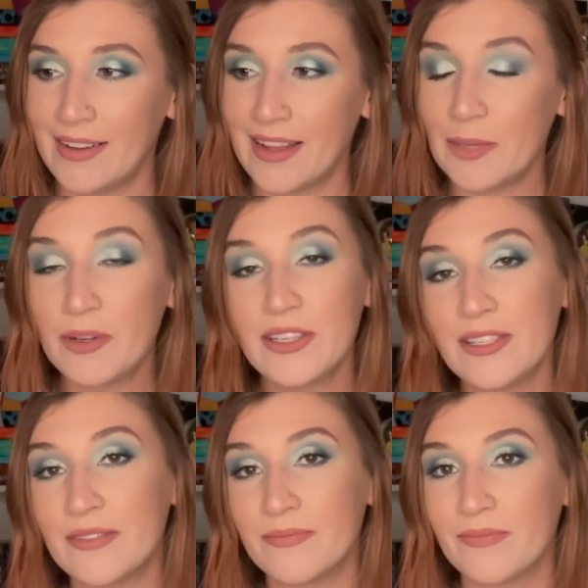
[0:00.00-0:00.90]
is
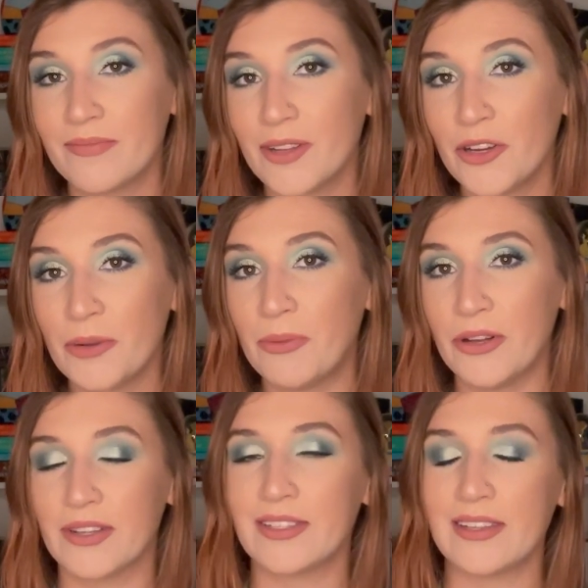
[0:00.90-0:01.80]
because they're good
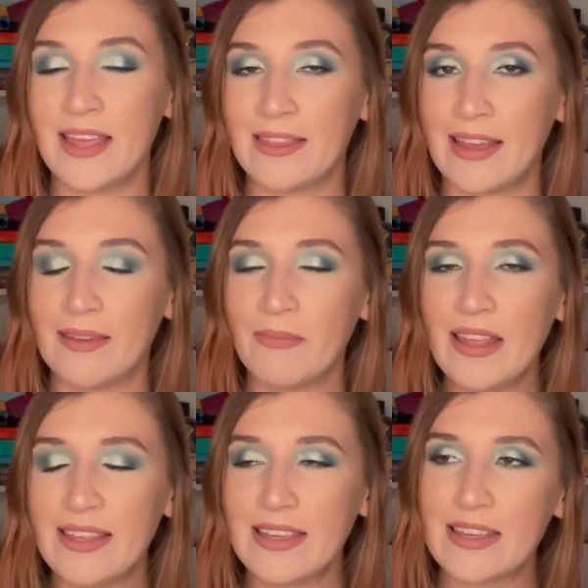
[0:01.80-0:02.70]
books. And like, my
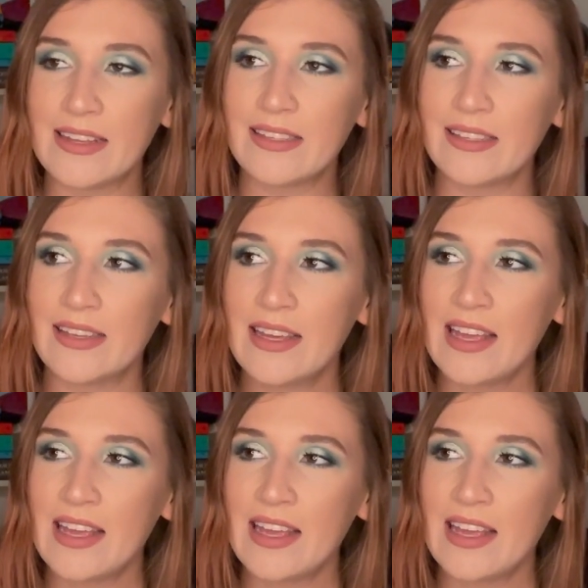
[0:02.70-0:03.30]
thing is,